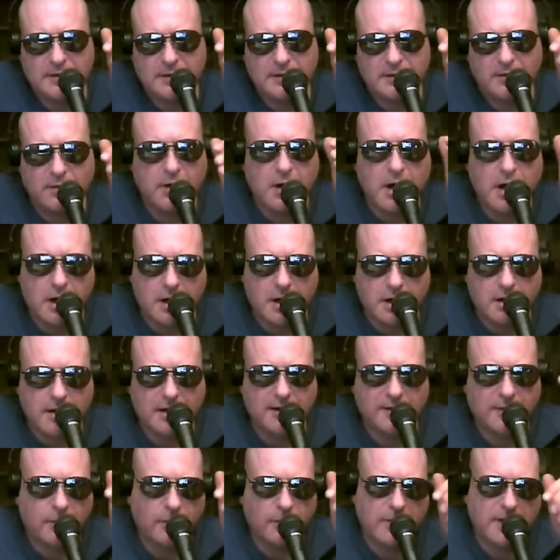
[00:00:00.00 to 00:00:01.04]
or are
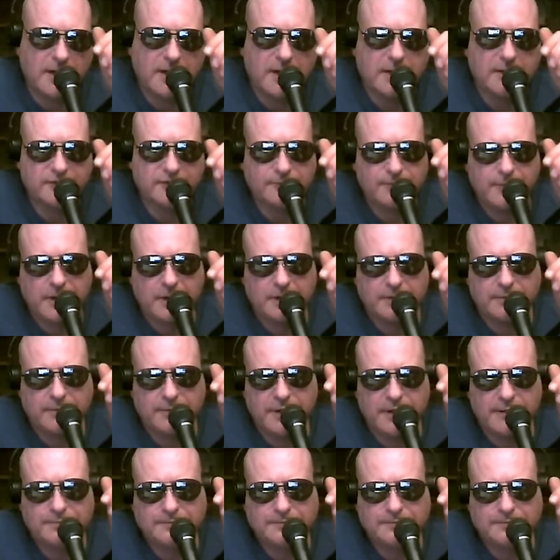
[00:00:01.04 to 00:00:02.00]
in the White House, pardon me.